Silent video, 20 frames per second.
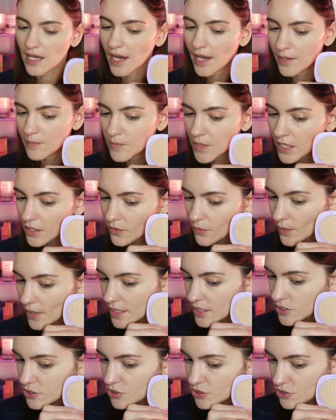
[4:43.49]
I'm not
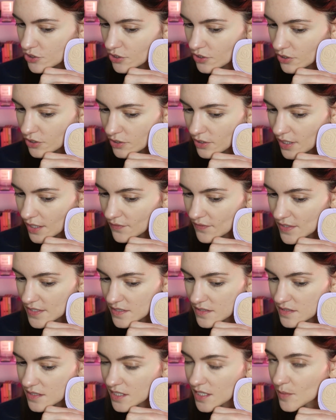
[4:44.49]
quite sure if this
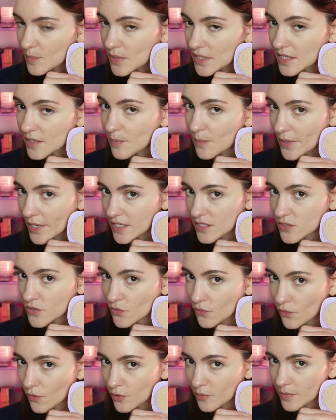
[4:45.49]
is going to be the best
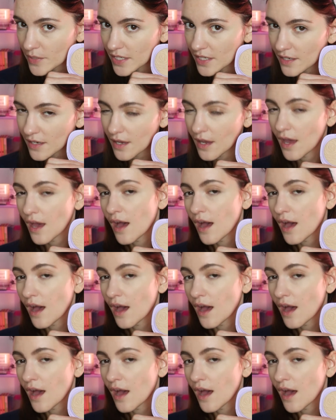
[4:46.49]
for me.